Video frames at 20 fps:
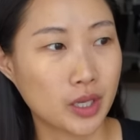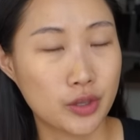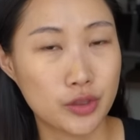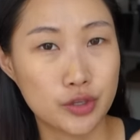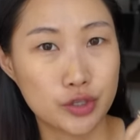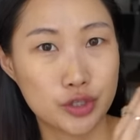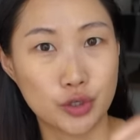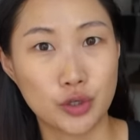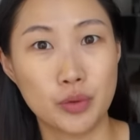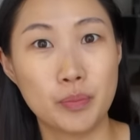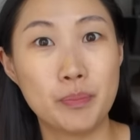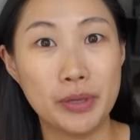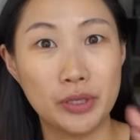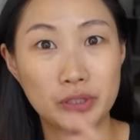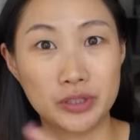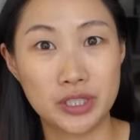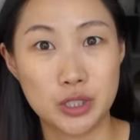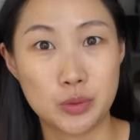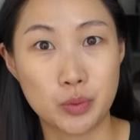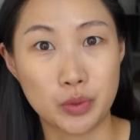the certain
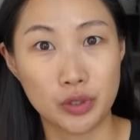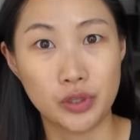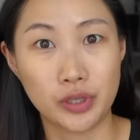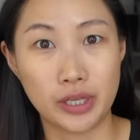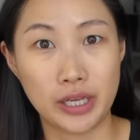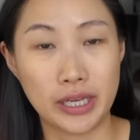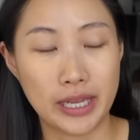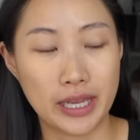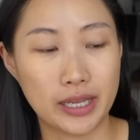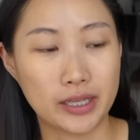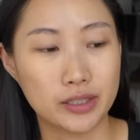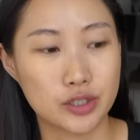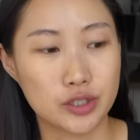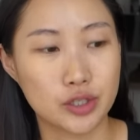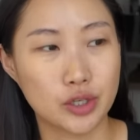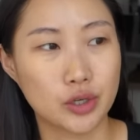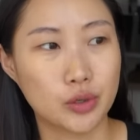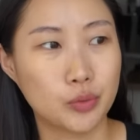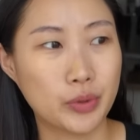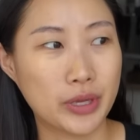buildings we're looking at.
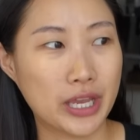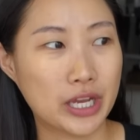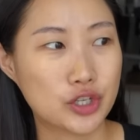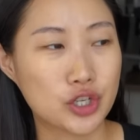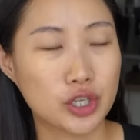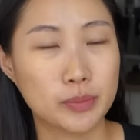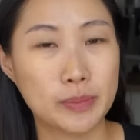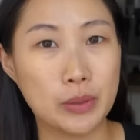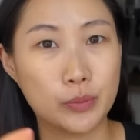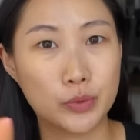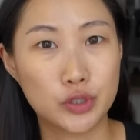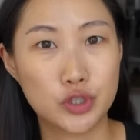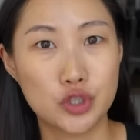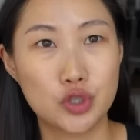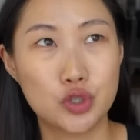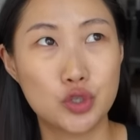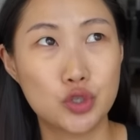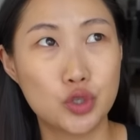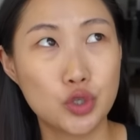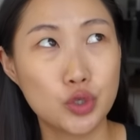So we actually met with
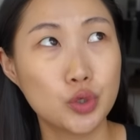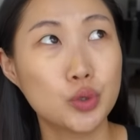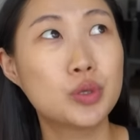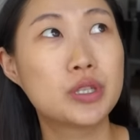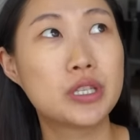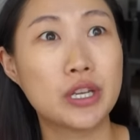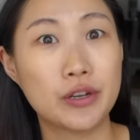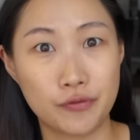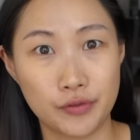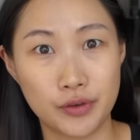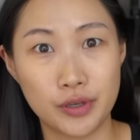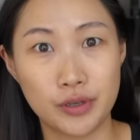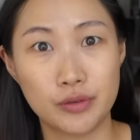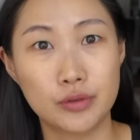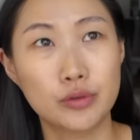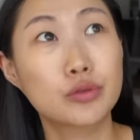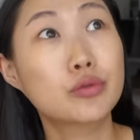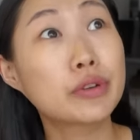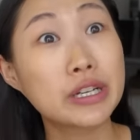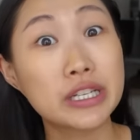3
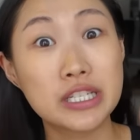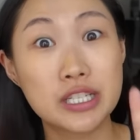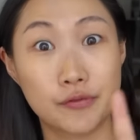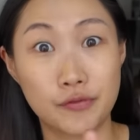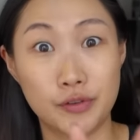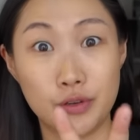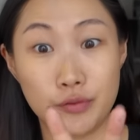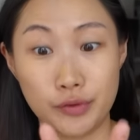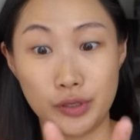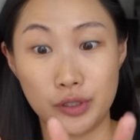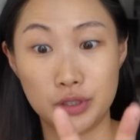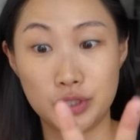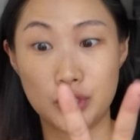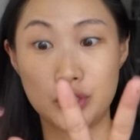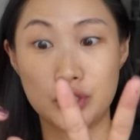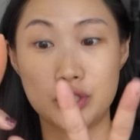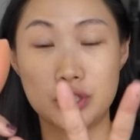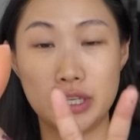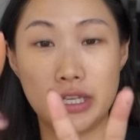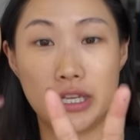different
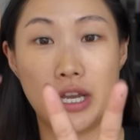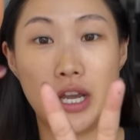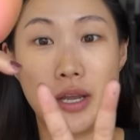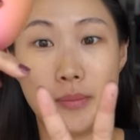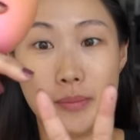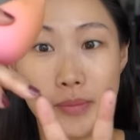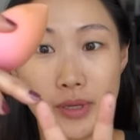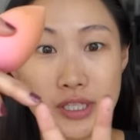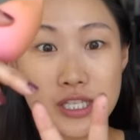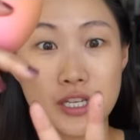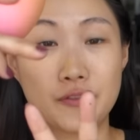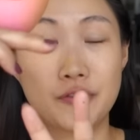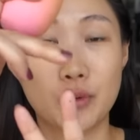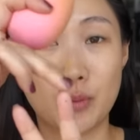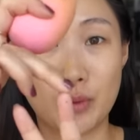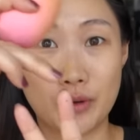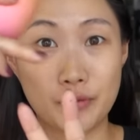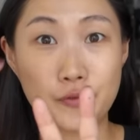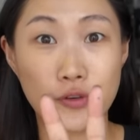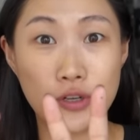realtors, a
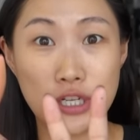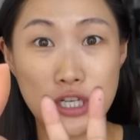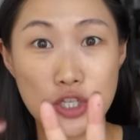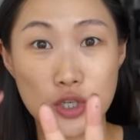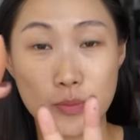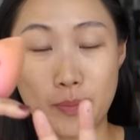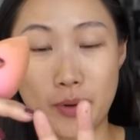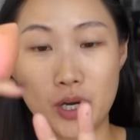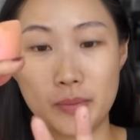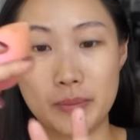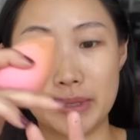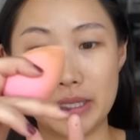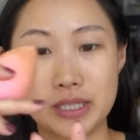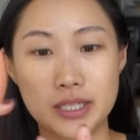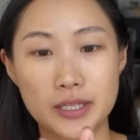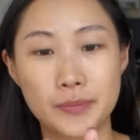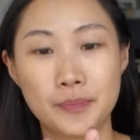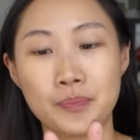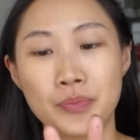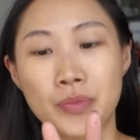different one for each
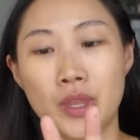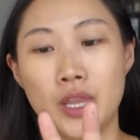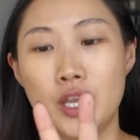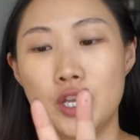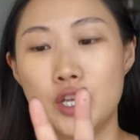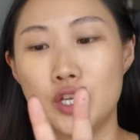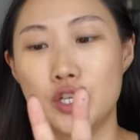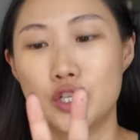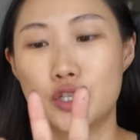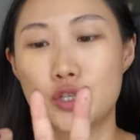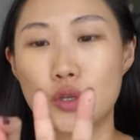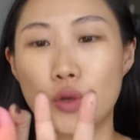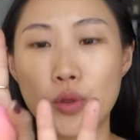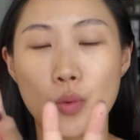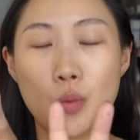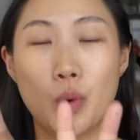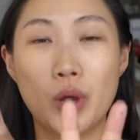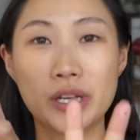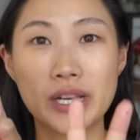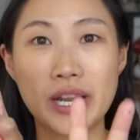apartment. So
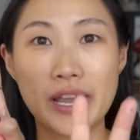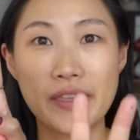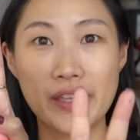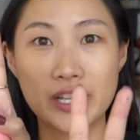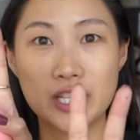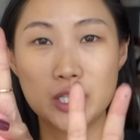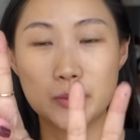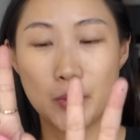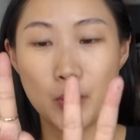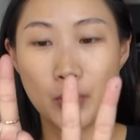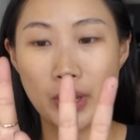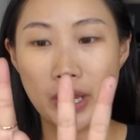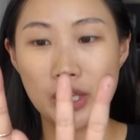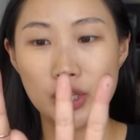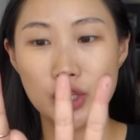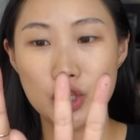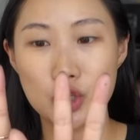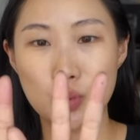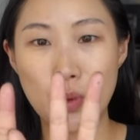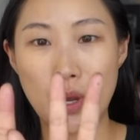the one guy that spoke
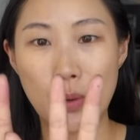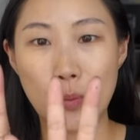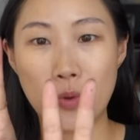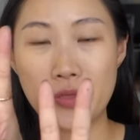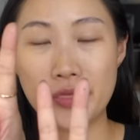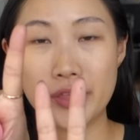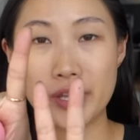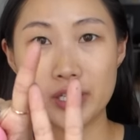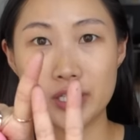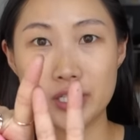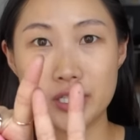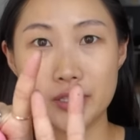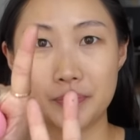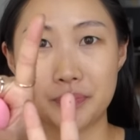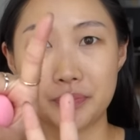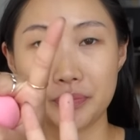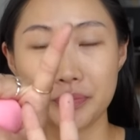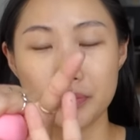English went with us